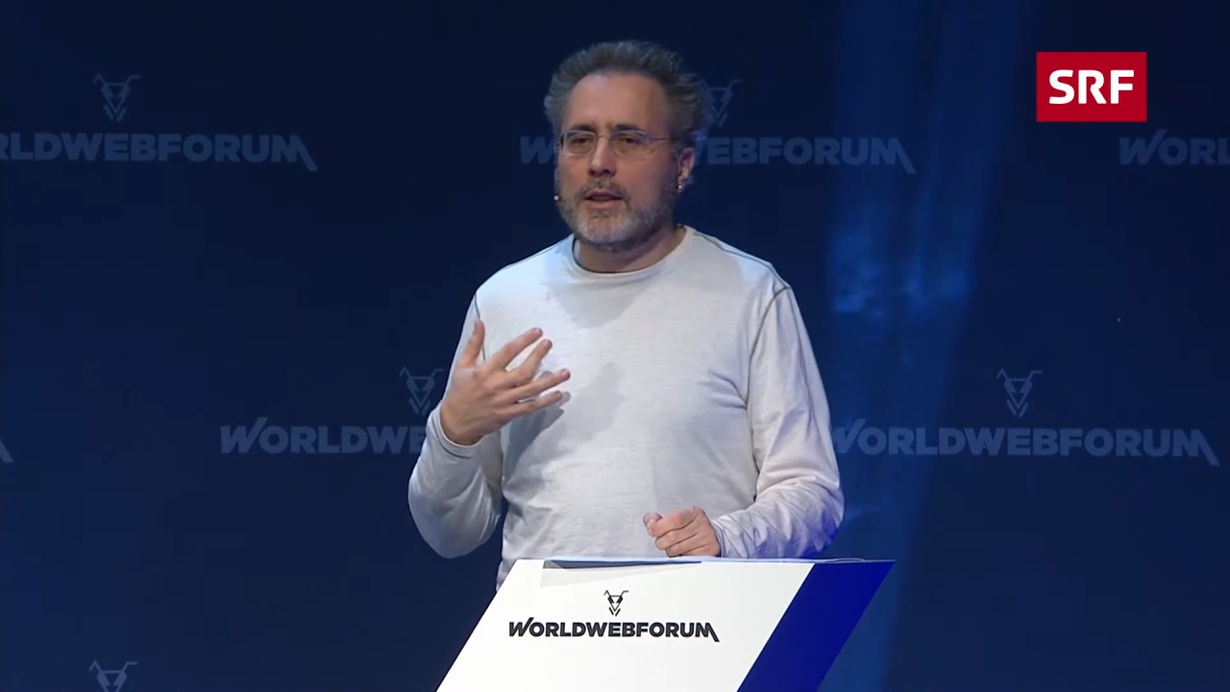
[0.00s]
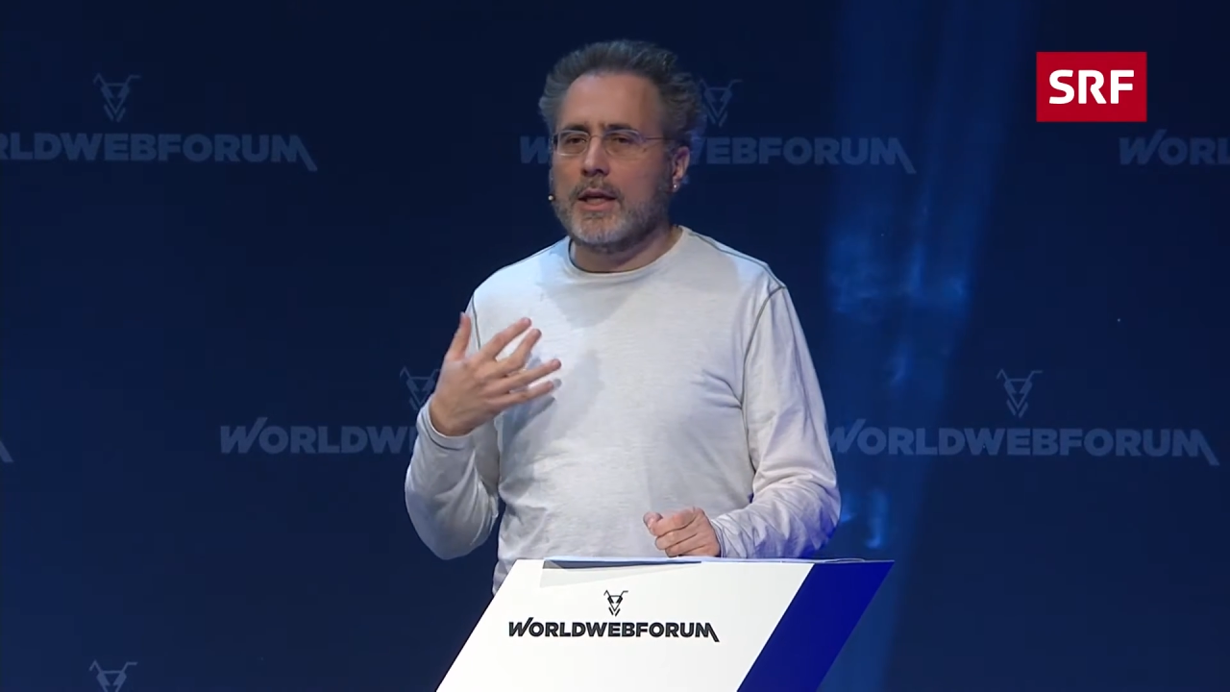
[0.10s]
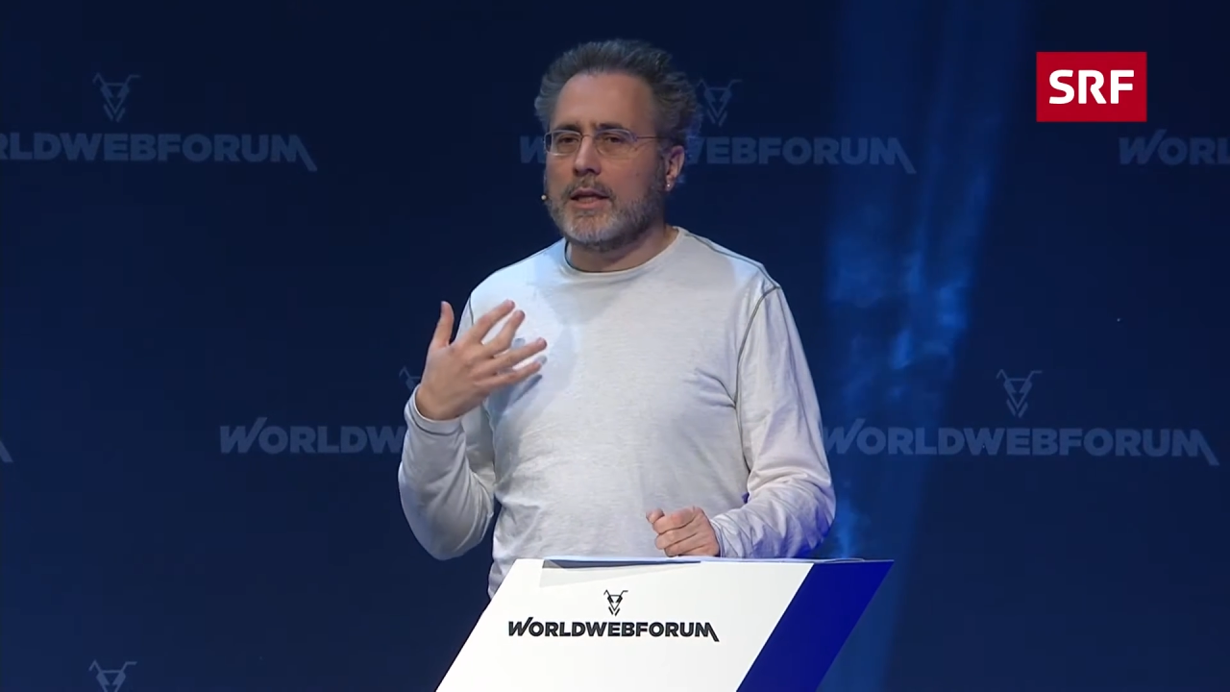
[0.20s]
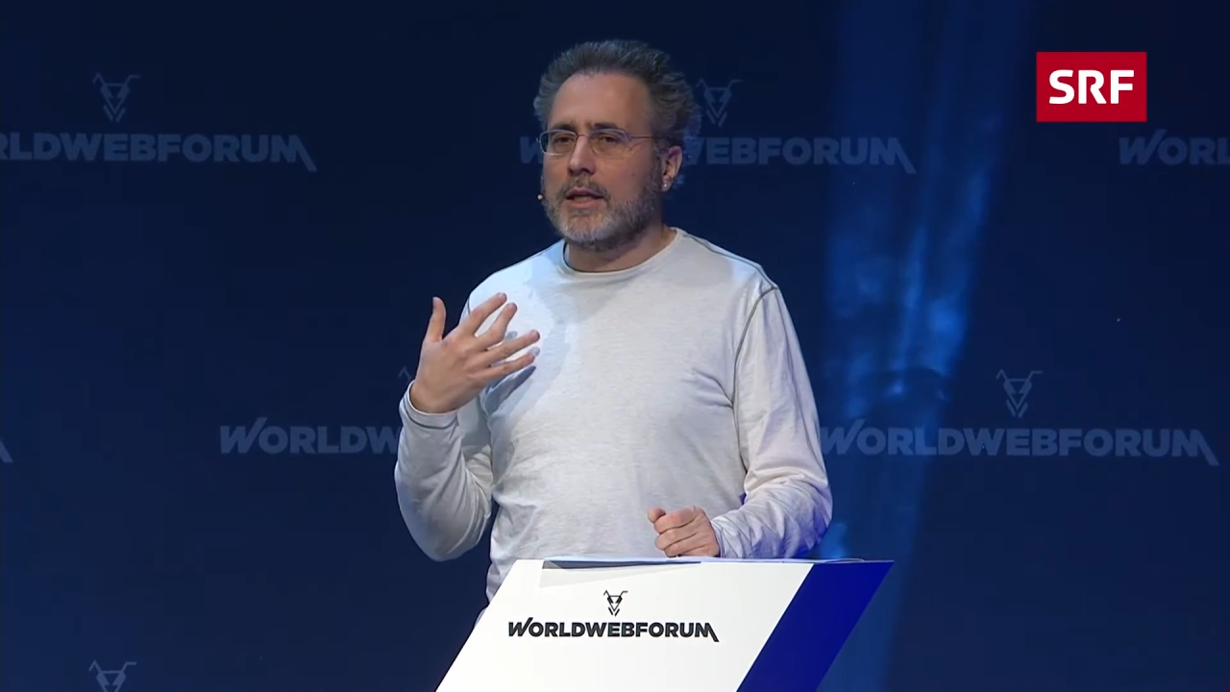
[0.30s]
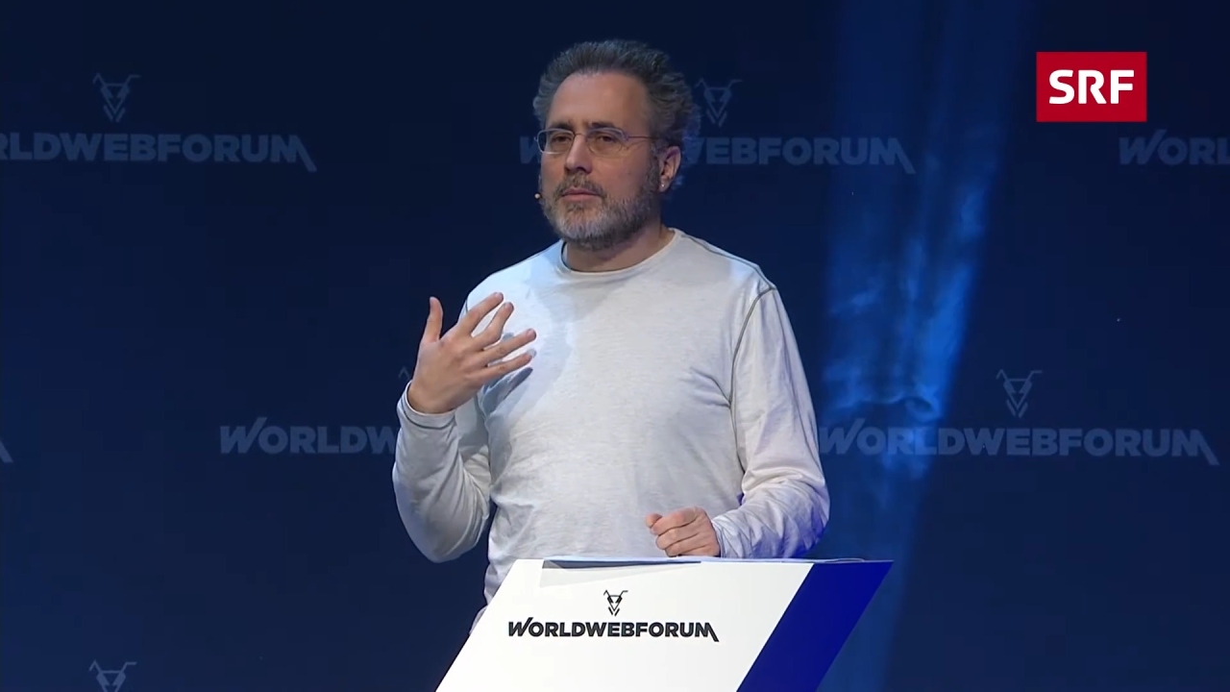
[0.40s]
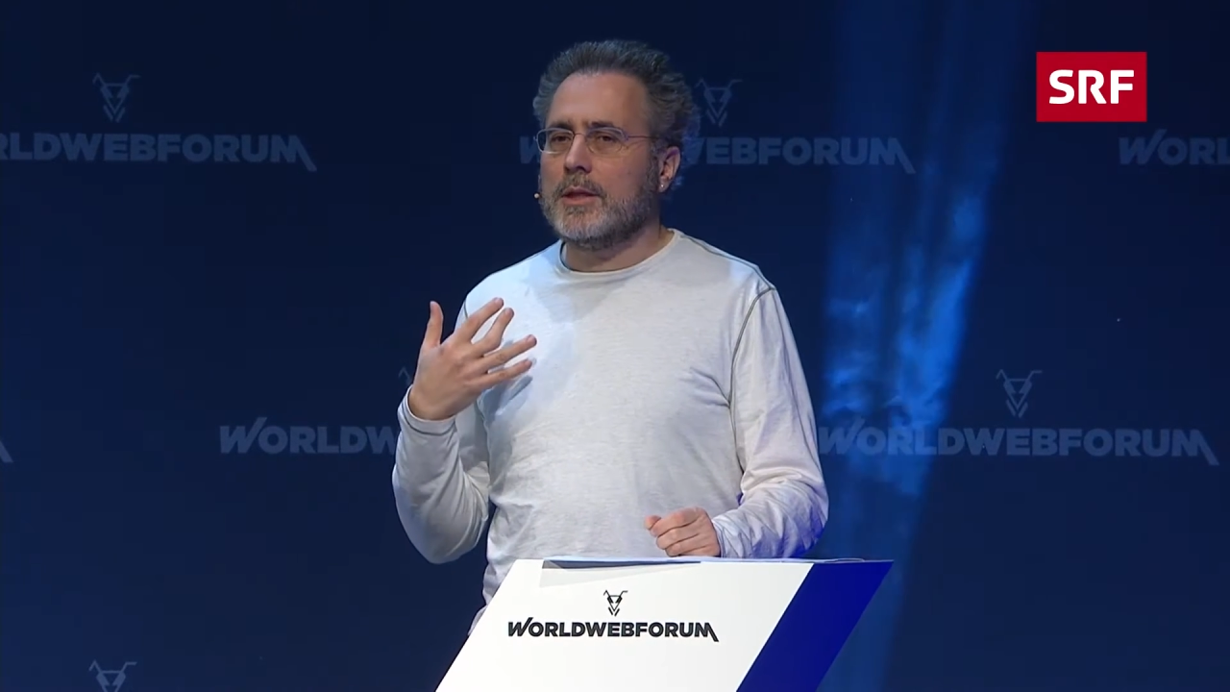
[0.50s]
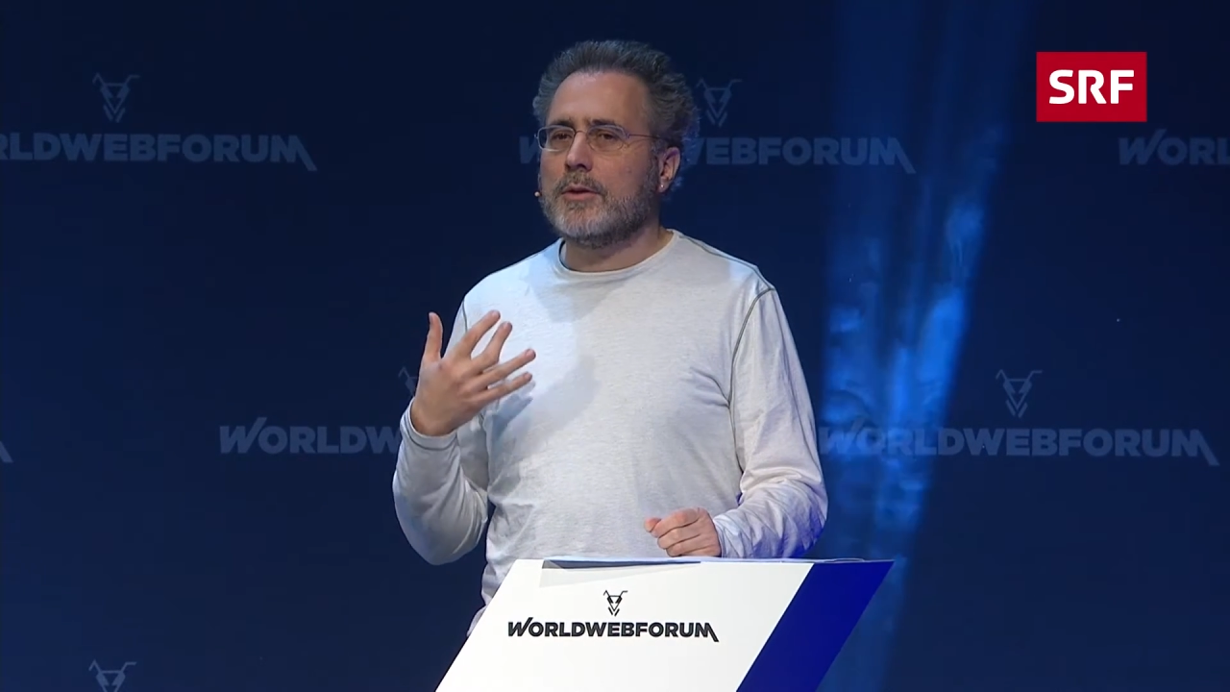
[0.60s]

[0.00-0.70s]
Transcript: they can be